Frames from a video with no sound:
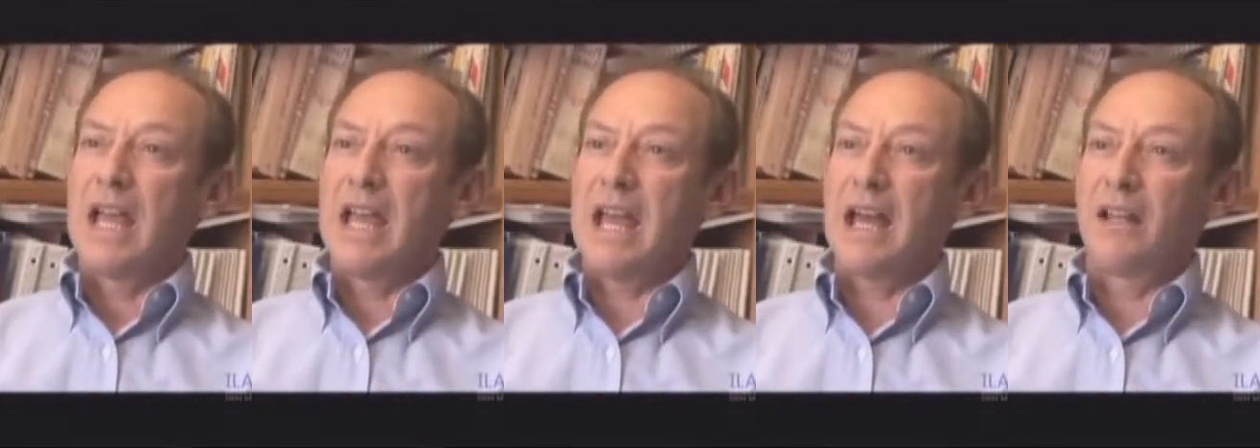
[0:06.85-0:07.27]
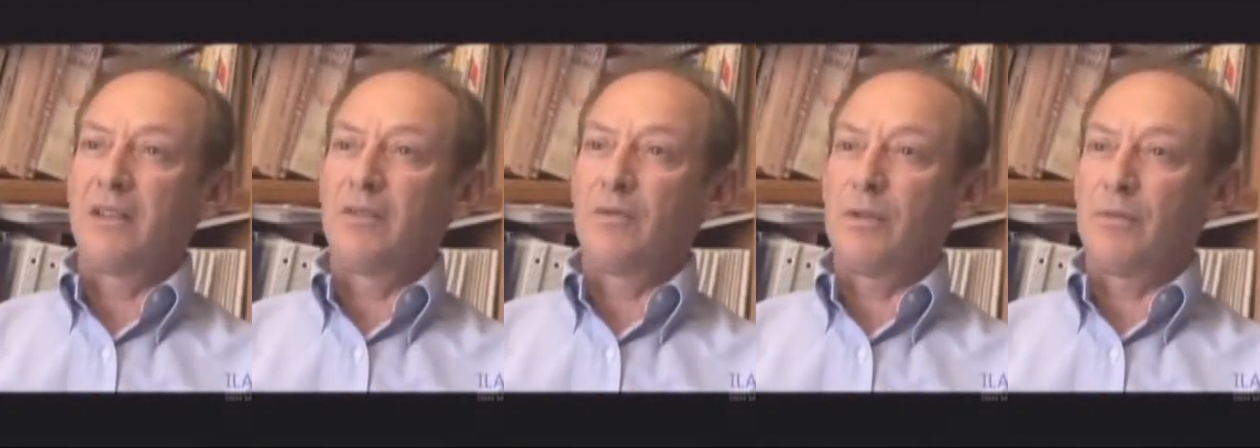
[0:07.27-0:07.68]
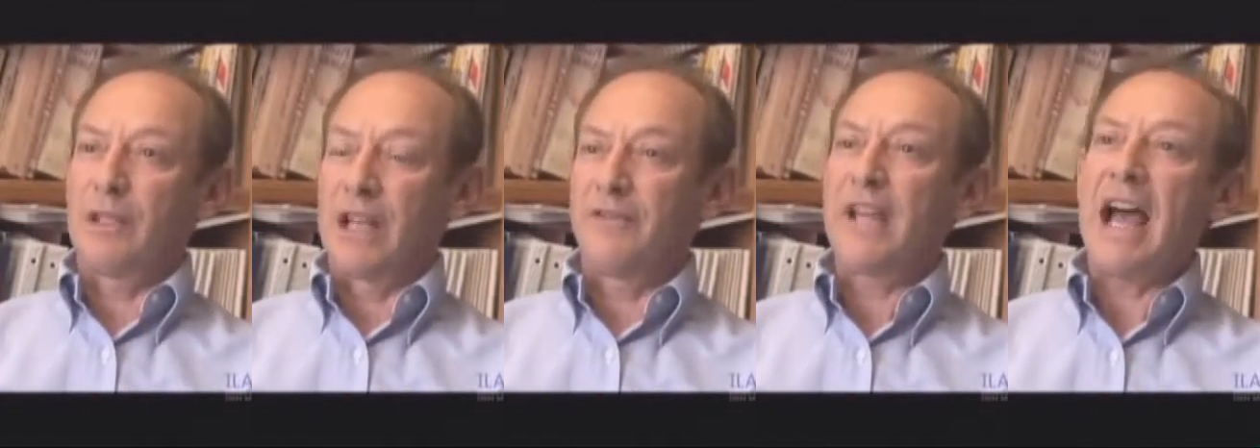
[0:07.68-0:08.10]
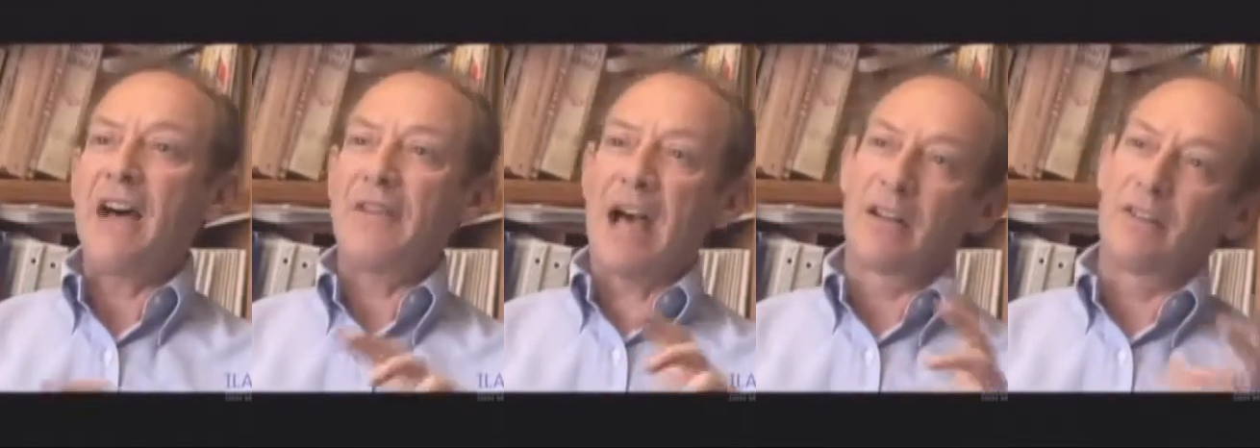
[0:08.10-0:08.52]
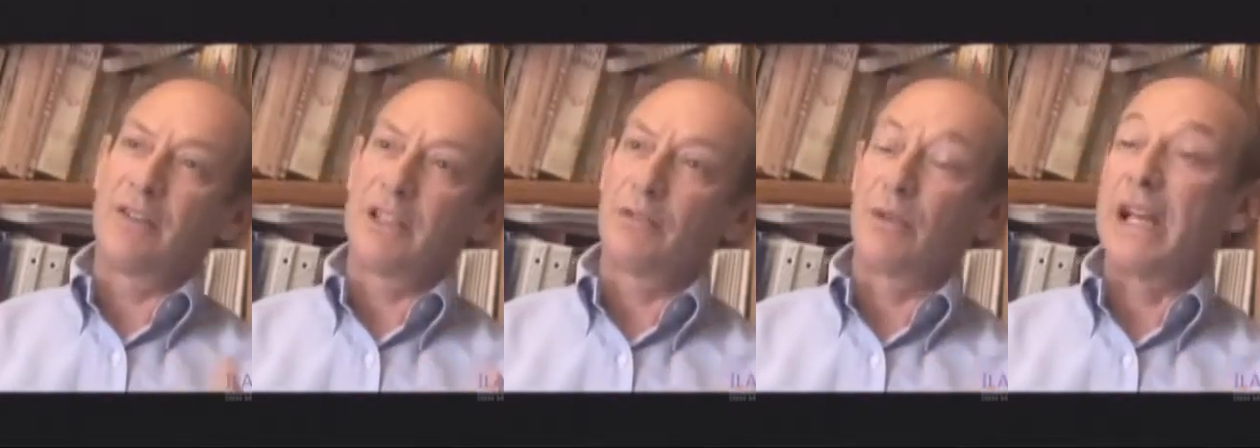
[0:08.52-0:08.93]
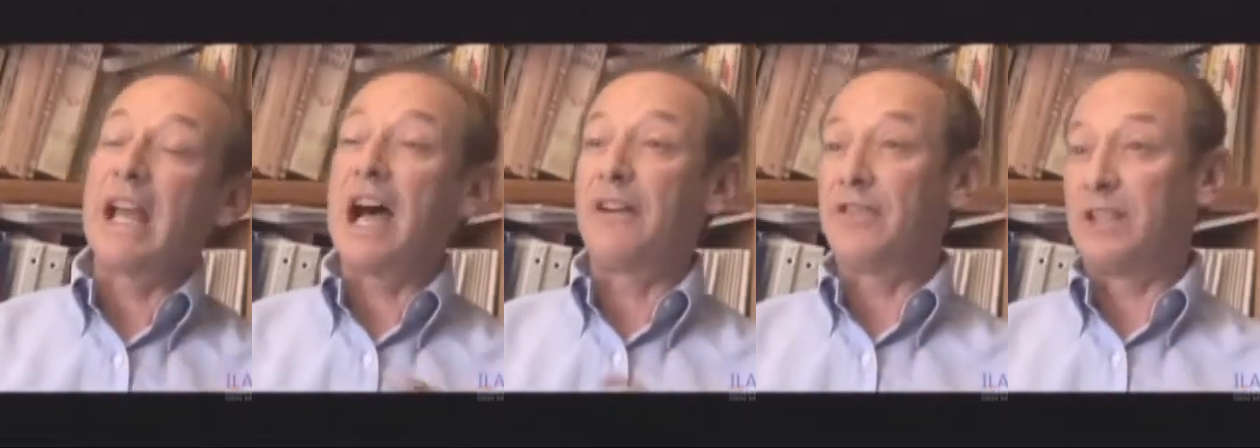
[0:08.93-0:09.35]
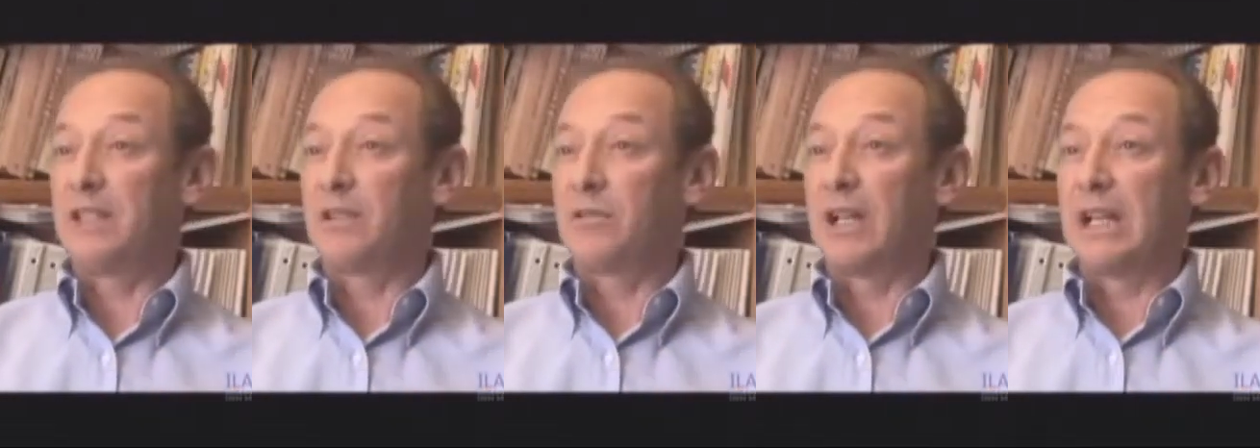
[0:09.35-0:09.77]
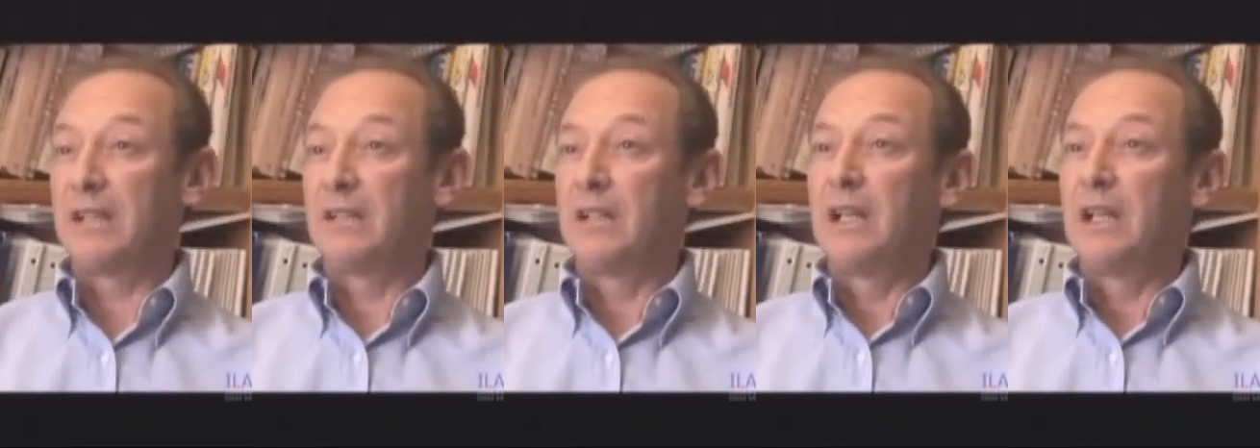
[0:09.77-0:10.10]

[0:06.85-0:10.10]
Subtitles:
and left half out of the array, half in the array,